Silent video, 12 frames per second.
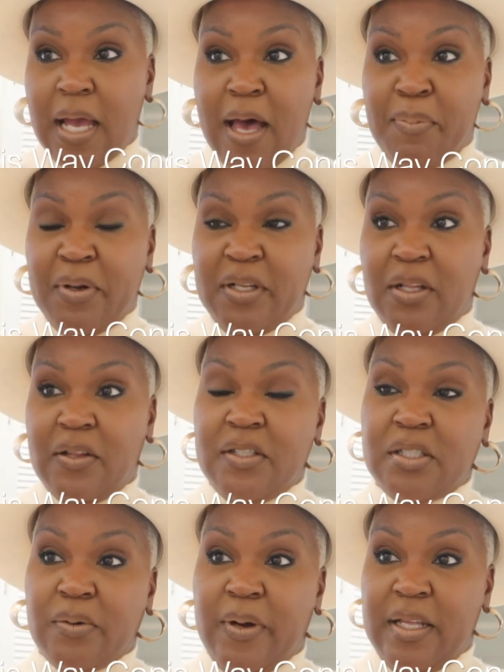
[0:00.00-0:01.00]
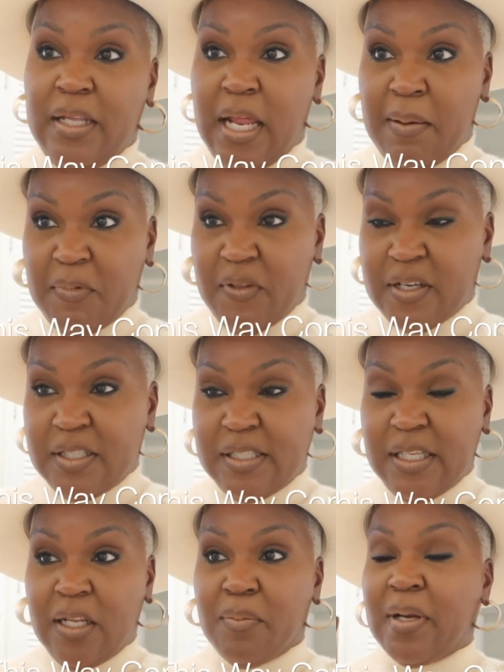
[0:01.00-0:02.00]
I'll put it on the screen, the name of the
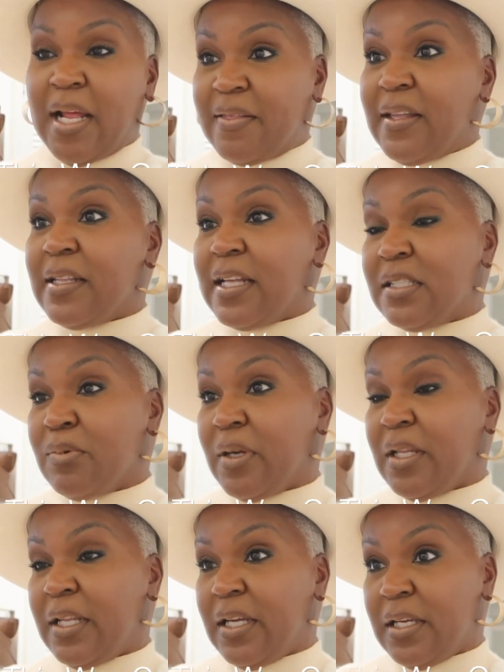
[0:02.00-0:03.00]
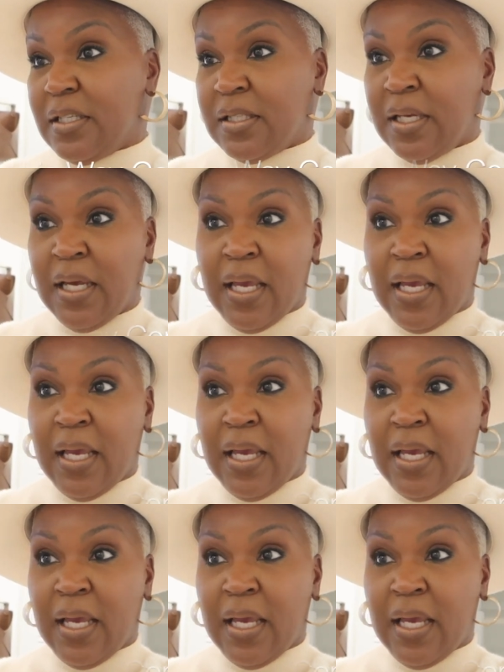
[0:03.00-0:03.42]
concealer, but I think that's what it is.